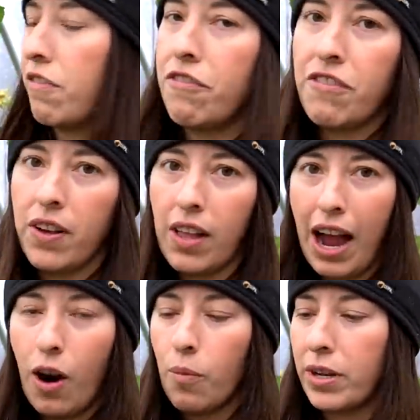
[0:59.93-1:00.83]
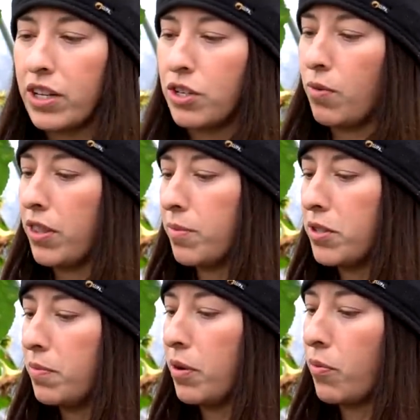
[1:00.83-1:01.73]
fill out because you want them
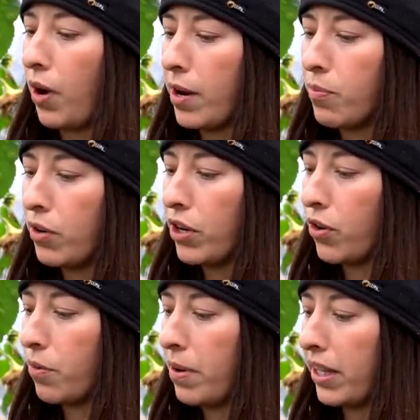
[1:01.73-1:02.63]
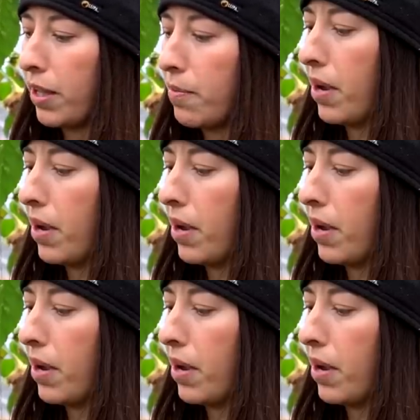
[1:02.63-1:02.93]
to be ripe when you go to pick